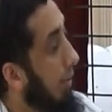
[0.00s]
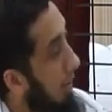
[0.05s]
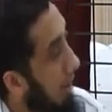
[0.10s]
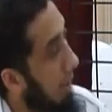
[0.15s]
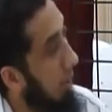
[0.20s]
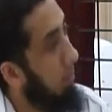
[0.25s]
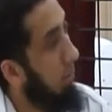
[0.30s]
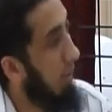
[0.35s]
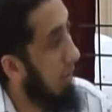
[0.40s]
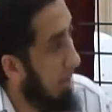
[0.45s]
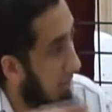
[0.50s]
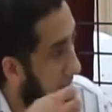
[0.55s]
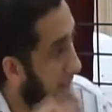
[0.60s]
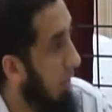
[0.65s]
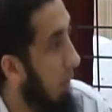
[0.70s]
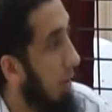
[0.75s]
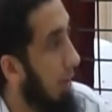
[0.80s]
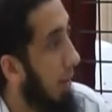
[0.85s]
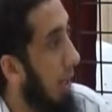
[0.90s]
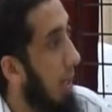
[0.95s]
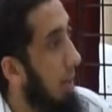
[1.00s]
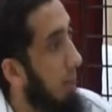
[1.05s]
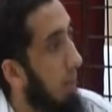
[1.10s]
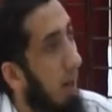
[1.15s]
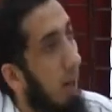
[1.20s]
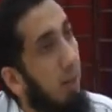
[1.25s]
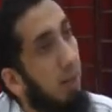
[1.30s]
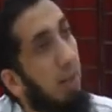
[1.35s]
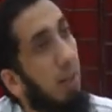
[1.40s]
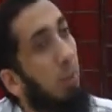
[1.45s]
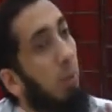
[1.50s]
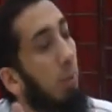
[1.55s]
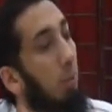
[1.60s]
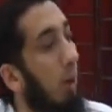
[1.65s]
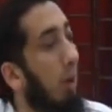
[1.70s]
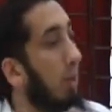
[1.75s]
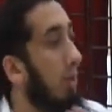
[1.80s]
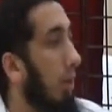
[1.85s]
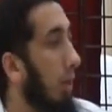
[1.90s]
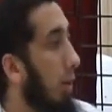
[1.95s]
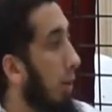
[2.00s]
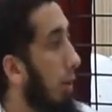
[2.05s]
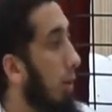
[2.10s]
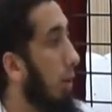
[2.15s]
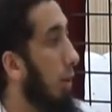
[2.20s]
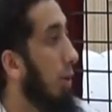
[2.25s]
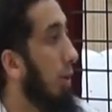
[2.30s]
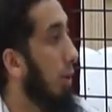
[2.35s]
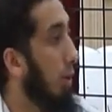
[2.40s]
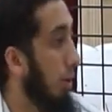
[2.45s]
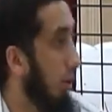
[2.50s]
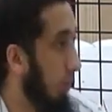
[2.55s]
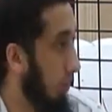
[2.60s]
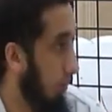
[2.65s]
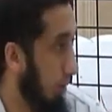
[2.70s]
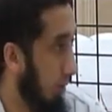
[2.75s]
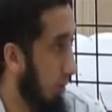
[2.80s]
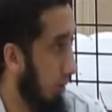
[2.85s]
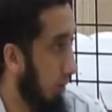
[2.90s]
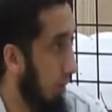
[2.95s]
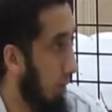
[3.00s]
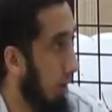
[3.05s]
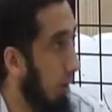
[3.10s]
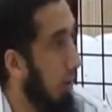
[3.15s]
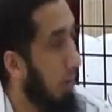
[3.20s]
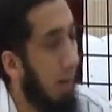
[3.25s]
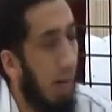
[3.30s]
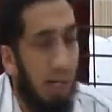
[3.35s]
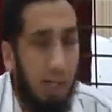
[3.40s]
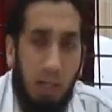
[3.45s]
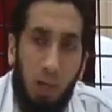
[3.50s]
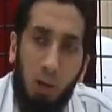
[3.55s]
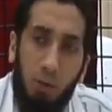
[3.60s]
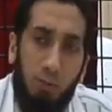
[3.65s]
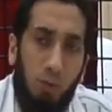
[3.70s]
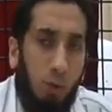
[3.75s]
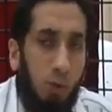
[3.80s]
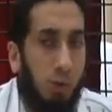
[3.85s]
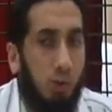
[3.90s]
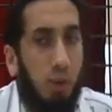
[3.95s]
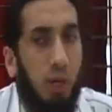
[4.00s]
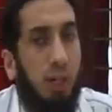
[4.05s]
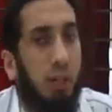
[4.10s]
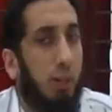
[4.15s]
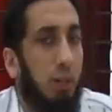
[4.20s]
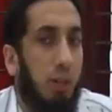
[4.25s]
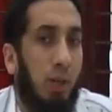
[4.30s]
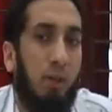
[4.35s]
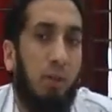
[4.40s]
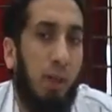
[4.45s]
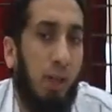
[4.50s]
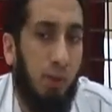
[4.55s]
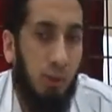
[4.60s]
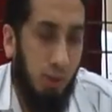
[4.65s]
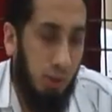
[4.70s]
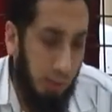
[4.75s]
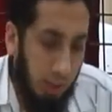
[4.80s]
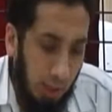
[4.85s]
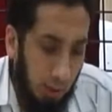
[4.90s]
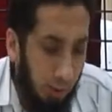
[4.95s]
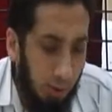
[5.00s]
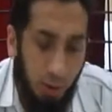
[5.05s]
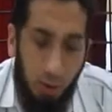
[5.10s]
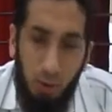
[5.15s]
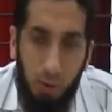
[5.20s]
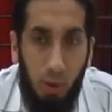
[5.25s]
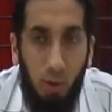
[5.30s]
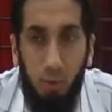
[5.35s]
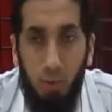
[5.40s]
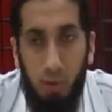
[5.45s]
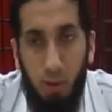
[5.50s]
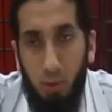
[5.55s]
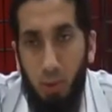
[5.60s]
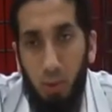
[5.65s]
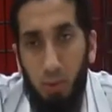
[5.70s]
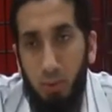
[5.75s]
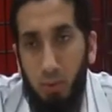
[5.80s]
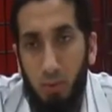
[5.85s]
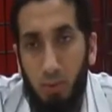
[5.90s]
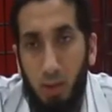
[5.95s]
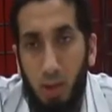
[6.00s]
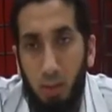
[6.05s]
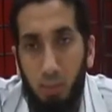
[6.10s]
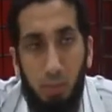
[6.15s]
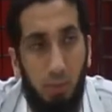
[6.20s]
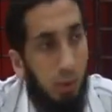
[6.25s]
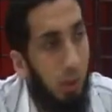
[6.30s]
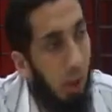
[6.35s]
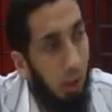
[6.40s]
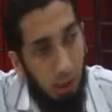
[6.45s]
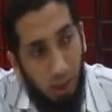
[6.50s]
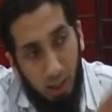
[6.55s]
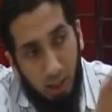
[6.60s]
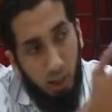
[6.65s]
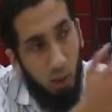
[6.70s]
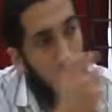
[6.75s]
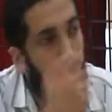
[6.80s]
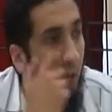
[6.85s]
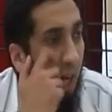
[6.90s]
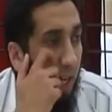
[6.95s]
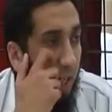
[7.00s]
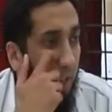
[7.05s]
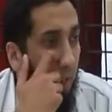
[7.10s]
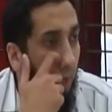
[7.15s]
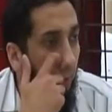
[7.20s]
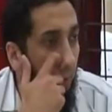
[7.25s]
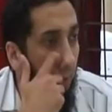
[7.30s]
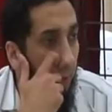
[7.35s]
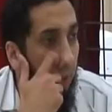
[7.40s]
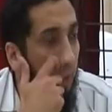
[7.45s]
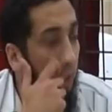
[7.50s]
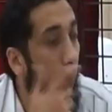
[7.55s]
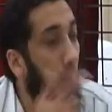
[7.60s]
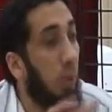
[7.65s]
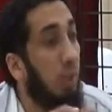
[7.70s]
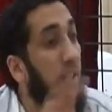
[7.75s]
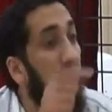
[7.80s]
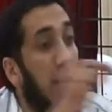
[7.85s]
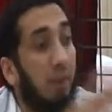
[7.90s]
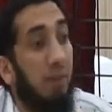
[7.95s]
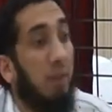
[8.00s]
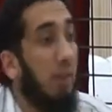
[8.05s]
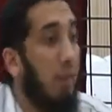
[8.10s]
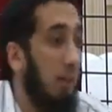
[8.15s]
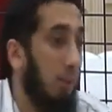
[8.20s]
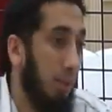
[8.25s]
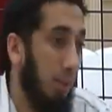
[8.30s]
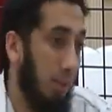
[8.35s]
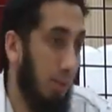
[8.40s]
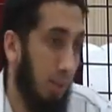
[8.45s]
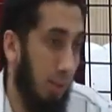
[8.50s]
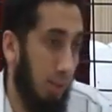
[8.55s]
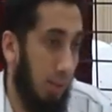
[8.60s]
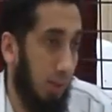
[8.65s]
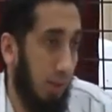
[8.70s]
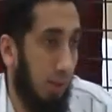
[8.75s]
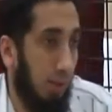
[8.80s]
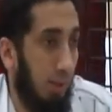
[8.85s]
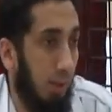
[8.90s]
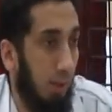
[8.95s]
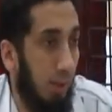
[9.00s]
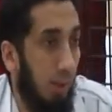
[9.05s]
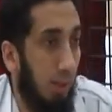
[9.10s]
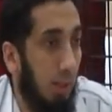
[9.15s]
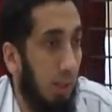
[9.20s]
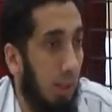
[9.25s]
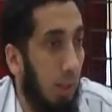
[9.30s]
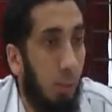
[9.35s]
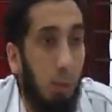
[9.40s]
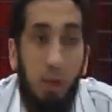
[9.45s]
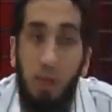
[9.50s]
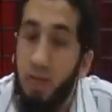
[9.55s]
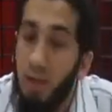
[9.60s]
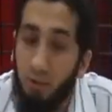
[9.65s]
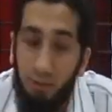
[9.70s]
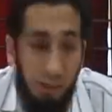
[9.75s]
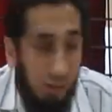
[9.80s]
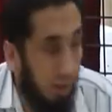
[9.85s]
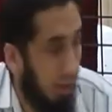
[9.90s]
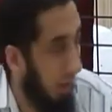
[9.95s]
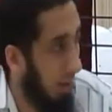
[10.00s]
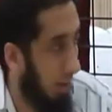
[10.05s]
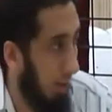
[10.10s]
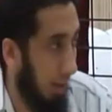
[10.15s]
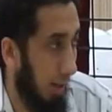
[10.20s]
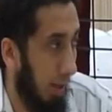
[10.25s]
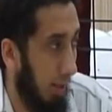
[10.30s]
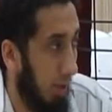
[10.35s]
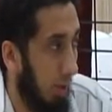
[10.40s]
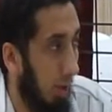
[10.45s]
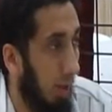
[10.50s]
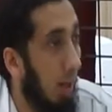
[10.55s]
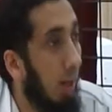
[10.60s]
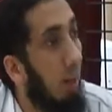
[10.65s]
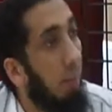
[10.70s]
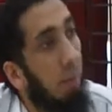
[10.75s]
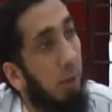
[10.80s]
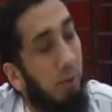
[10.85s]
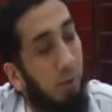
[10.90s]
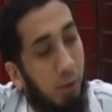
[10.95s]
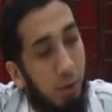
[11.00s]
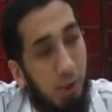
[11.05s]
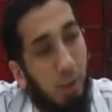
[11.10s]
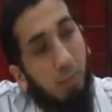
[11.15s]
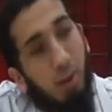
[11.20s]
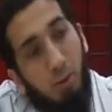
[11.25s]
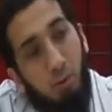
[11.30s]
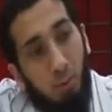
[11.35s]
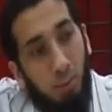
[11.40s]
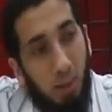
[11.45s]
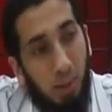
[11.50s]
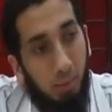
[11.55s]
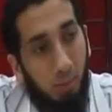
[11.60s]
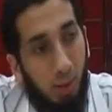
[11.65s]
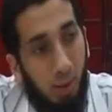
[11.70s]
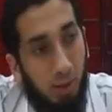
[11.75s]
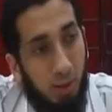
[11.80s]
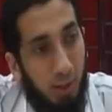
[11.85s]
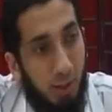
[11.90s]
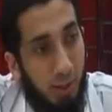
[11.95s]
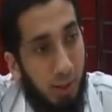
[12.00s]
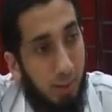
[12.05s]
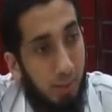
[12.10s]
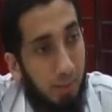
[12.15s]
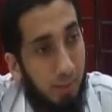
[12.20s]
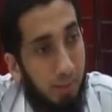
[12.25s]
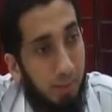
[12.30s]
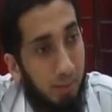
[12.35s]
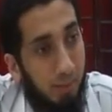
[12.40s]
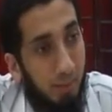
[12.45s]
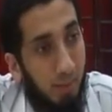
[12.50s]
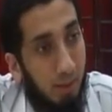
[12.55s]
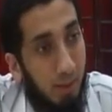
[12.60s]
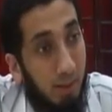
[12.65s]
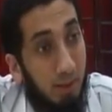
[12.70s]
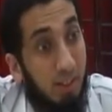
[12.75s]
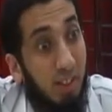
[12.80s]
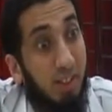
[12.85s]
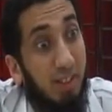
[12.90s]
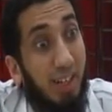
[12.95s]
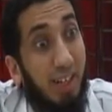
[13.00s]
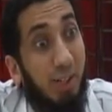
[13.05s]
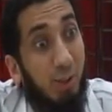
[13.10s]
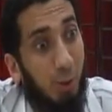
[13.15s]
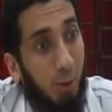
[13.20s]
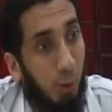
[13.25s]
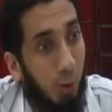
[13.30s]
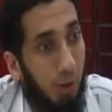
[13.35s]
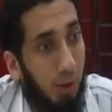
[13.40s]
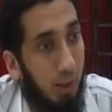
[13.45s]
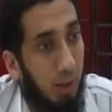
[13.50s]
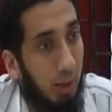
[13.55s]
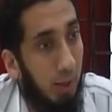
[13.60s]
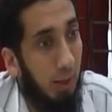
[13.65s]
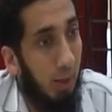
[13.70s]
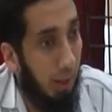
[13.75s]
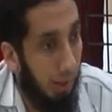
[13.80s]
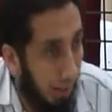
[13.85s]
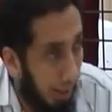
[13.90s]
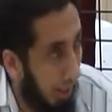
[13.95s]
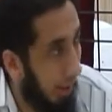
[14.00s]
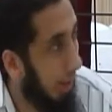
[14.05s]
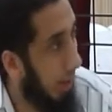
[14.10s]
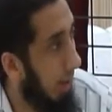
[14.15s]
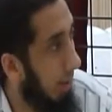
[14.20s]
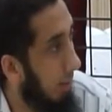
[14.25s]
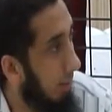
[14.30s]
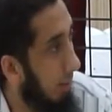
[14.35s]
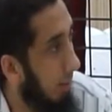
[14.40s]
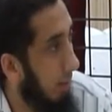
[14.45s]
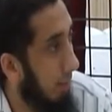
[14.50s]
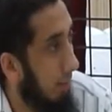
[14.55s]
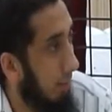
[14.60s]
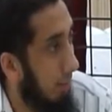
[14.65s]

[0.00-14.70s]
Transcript: Then when they feel that bond, they will want to learn on their own. Right now, if you try to shove lectures down their throat, they won't come. A lot of you guys are friends. They would never come to the masjid. They would never sit in a lecture. But if you say, man, we're playing ball tonight. There's a nice court there. Are they going to come?